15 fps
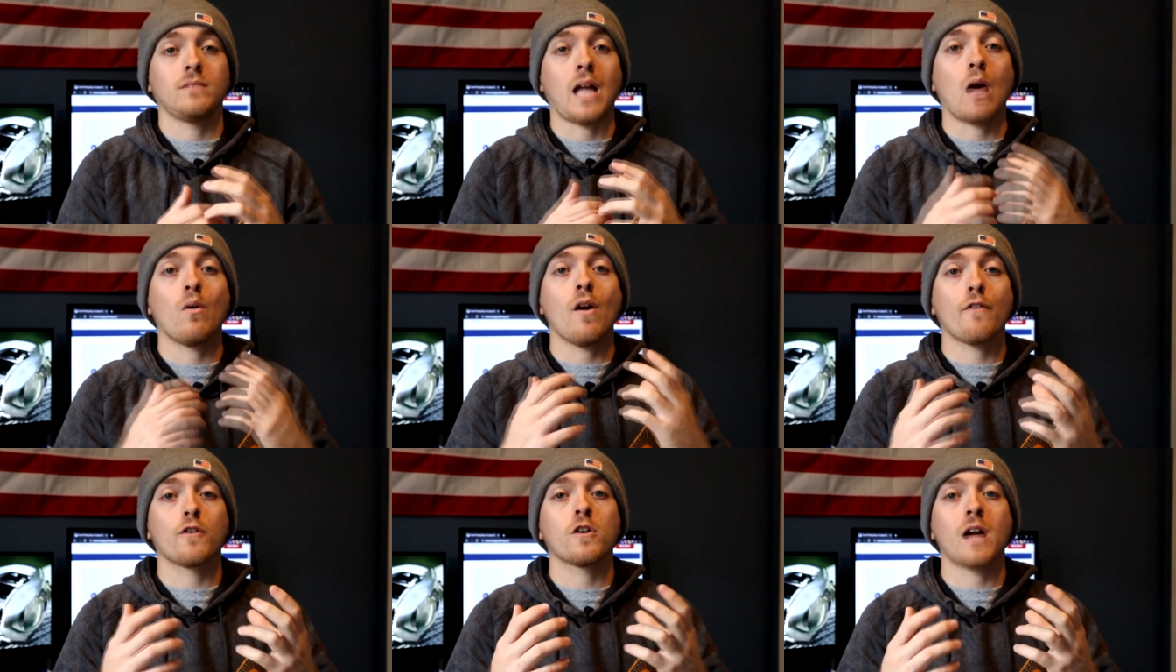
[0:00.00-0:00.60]

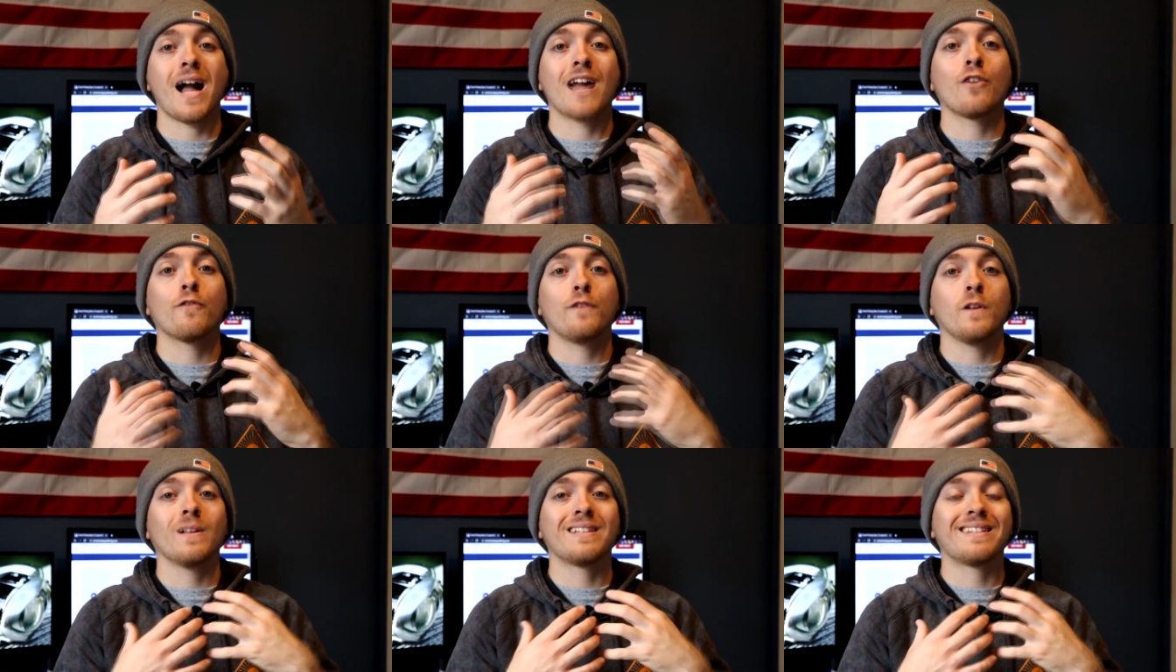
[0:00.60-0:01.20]
However, I
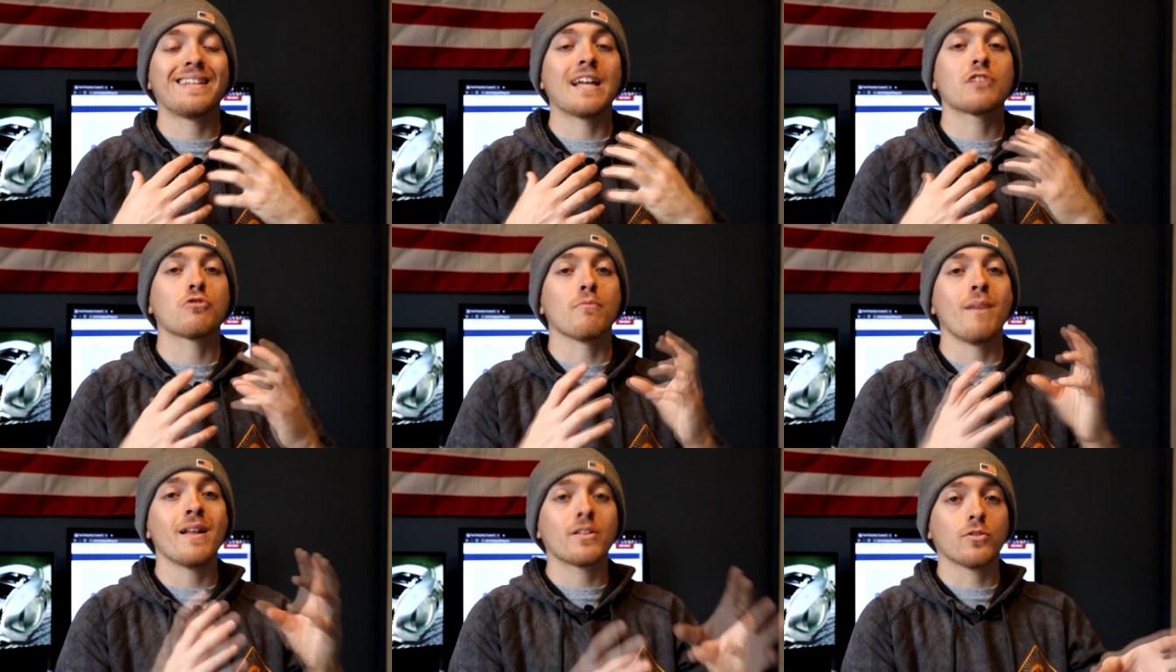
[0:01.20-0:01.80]
don't feel it's
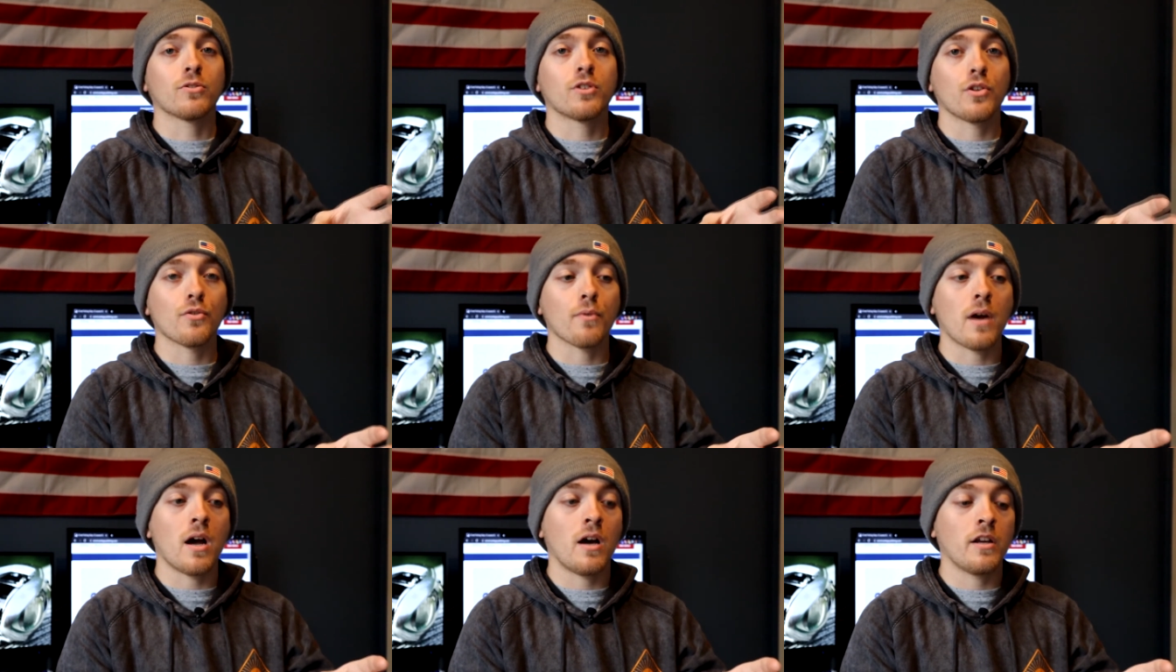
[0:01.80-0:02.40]
detrimental to
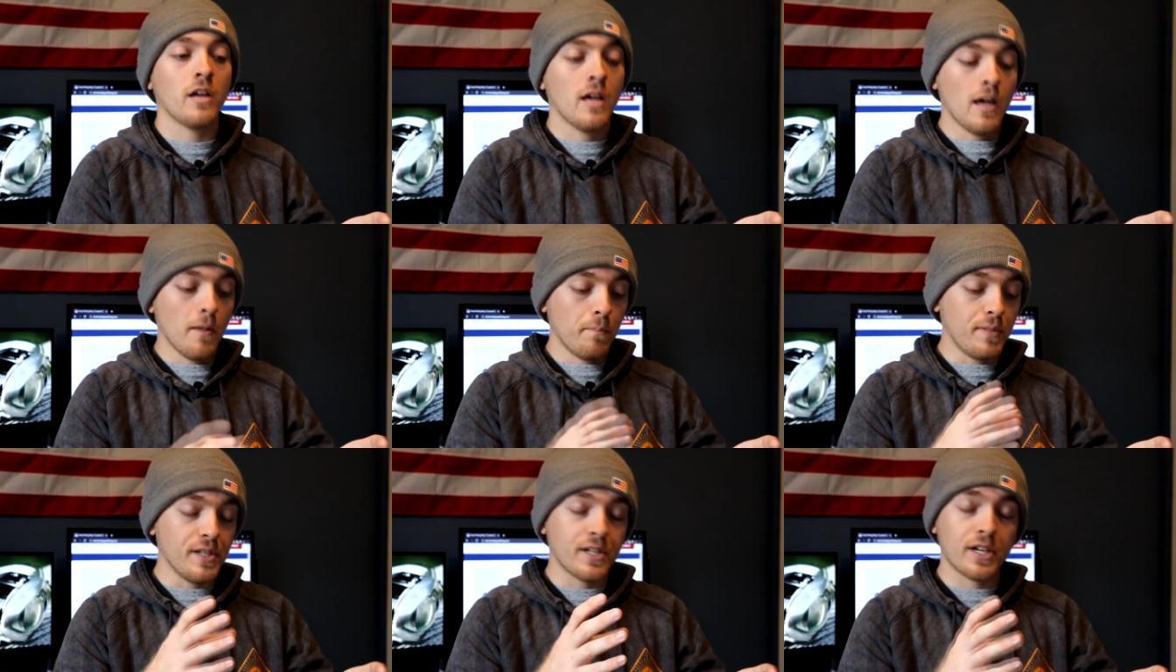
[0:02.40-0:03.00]
the rod
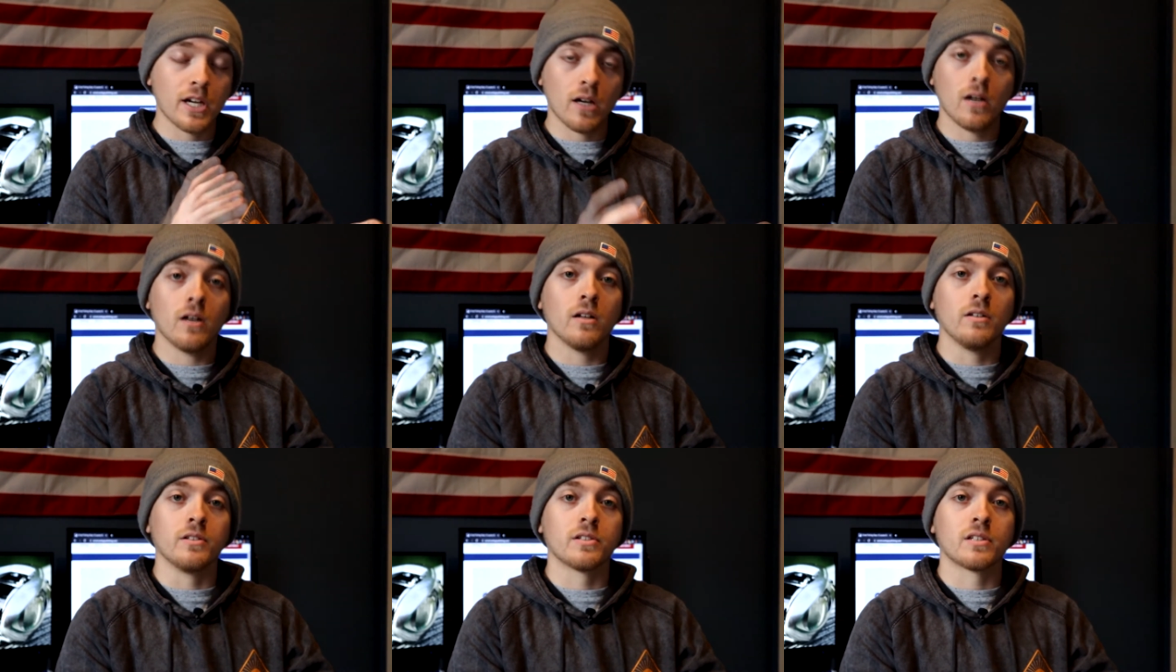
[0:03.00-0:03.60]

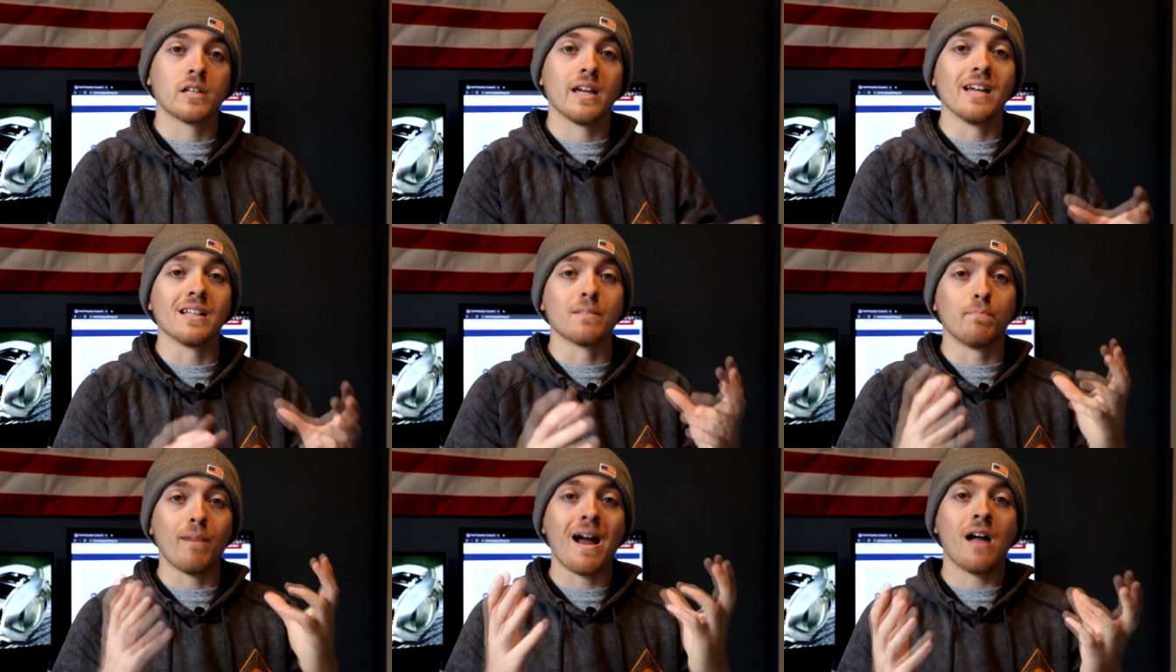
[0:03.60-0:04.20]
because
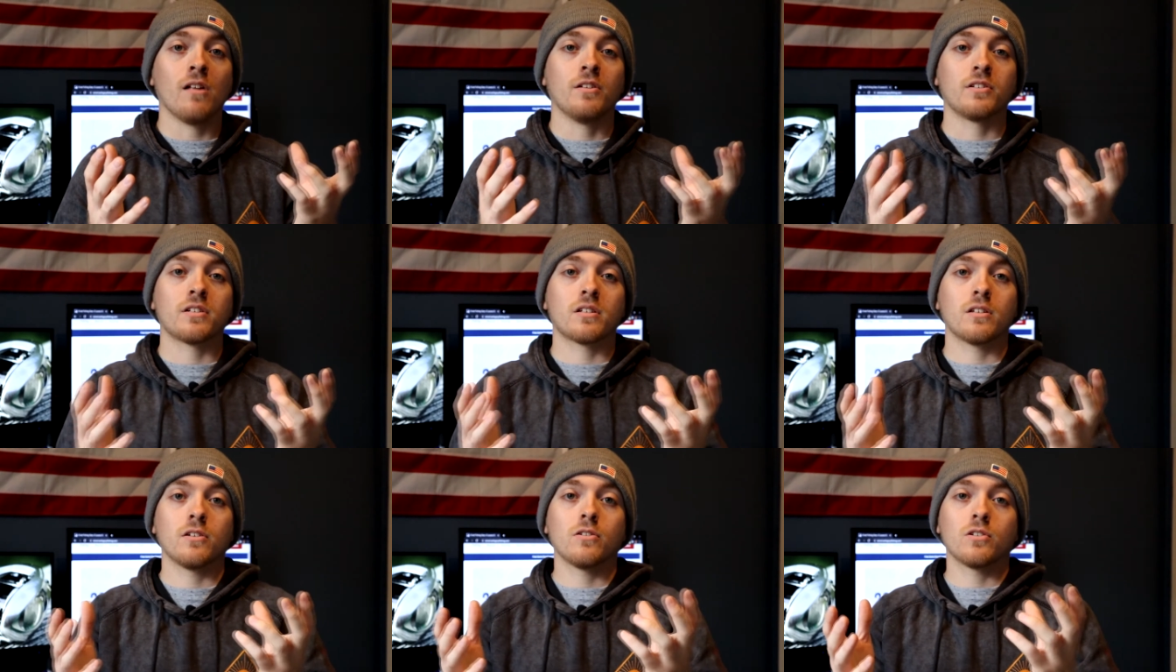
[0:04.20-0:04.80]
it's
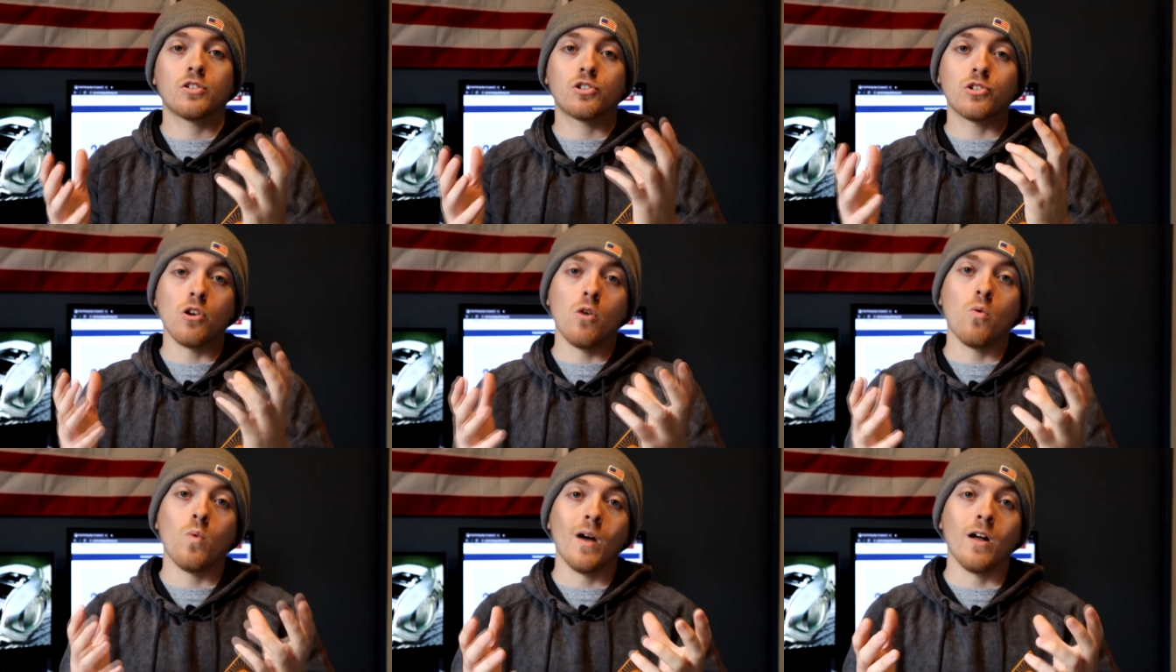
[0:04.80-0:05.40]
balanced
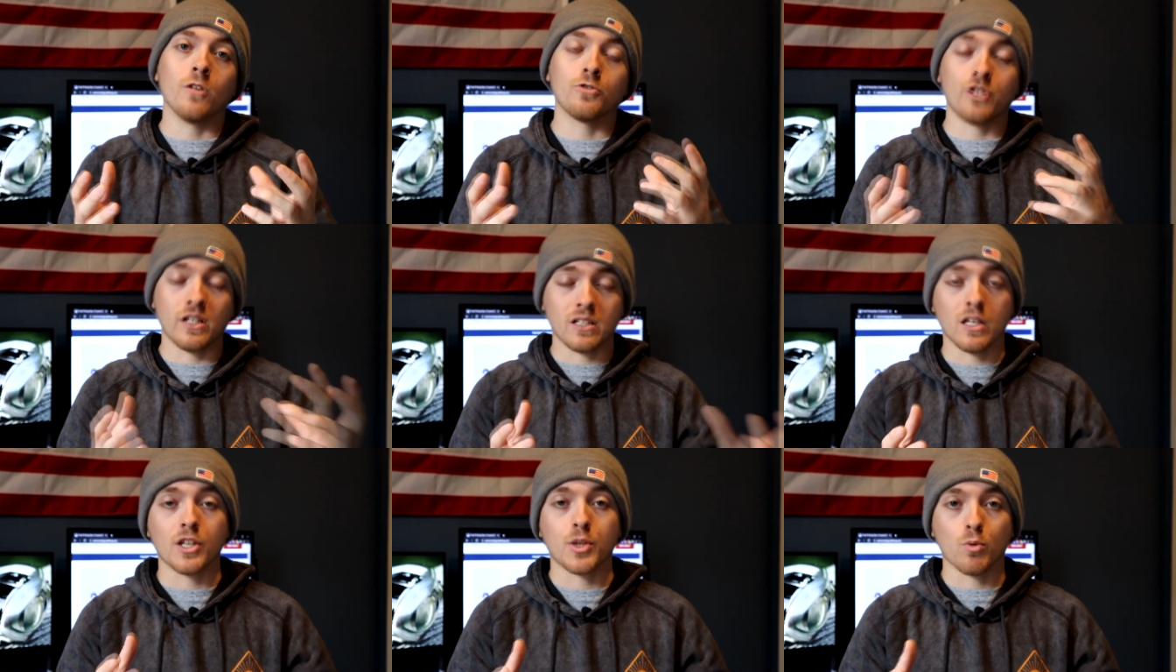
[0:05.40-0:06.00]
so well,
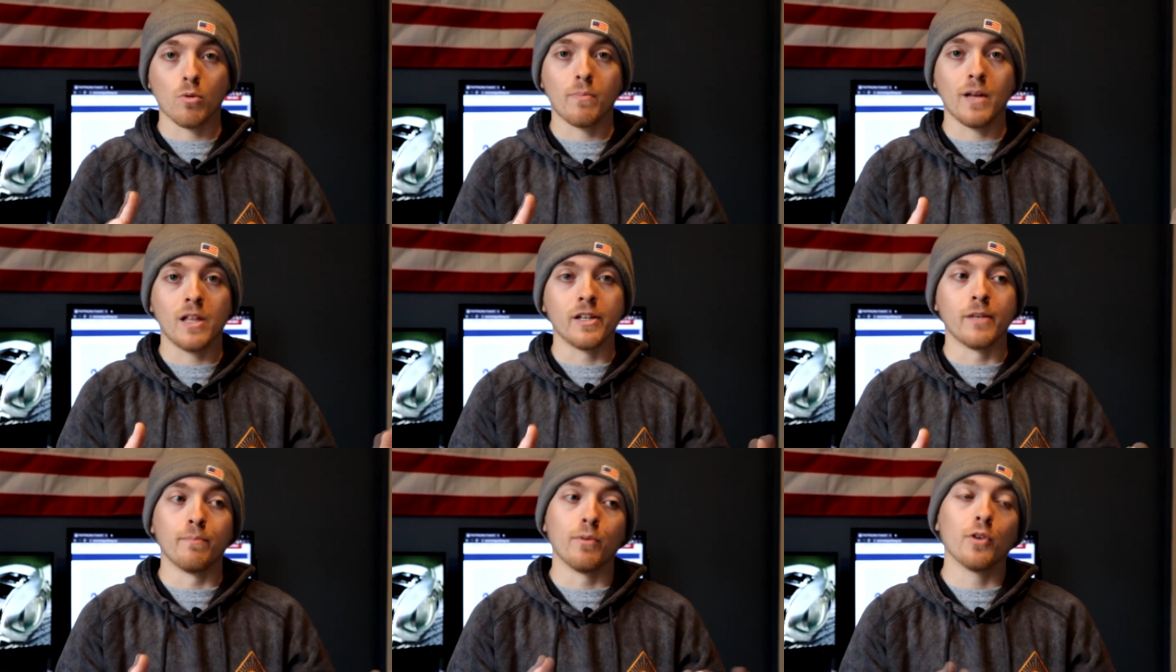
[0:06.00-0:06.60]
just like the Rebellion.